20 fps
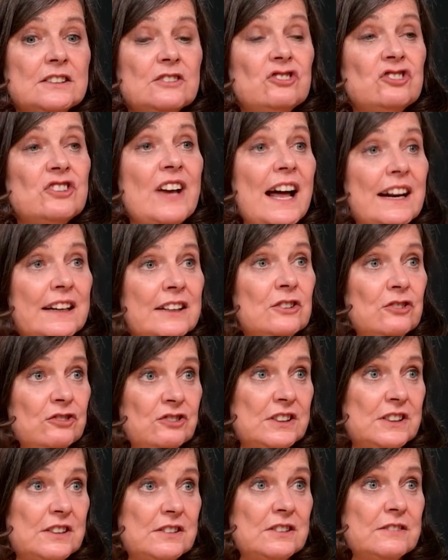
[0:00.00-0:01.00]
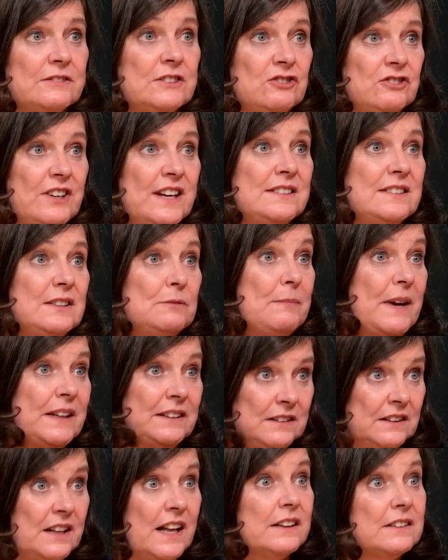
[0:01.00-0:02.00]
challenges of addressing
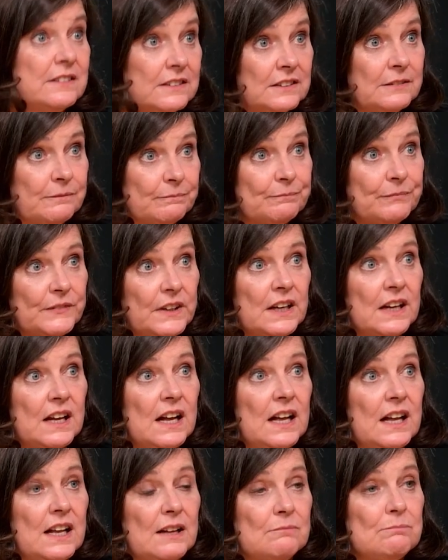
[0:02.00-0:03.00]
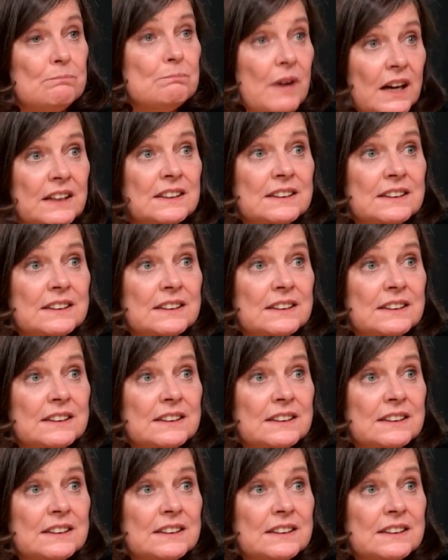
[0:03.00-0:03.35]
mental health. Money,